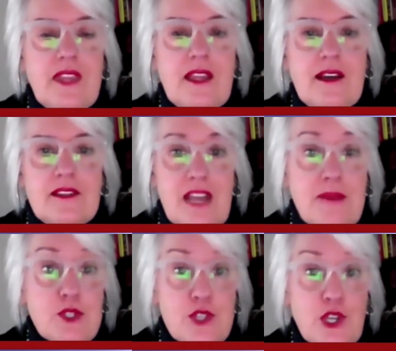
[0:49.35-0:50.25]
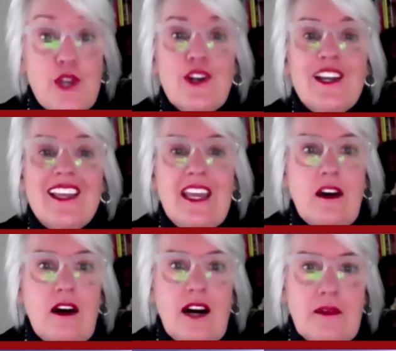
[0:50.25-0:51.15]

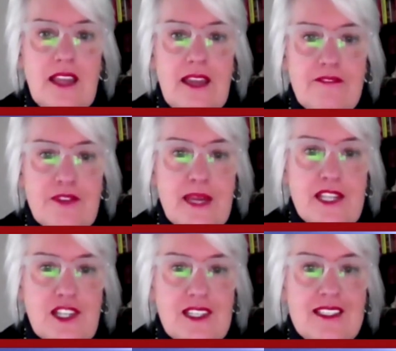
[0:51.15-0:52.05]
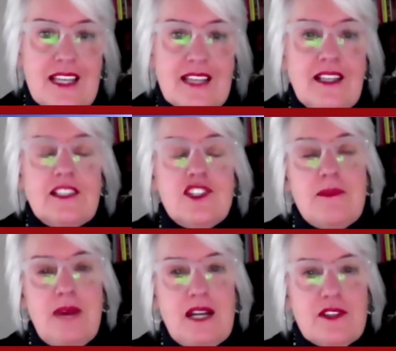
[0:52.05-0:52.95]
cybersecurity, on information
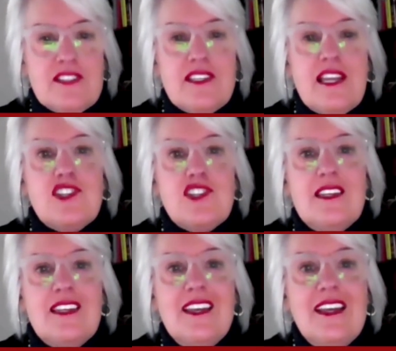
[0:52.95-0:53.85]
technology modernization,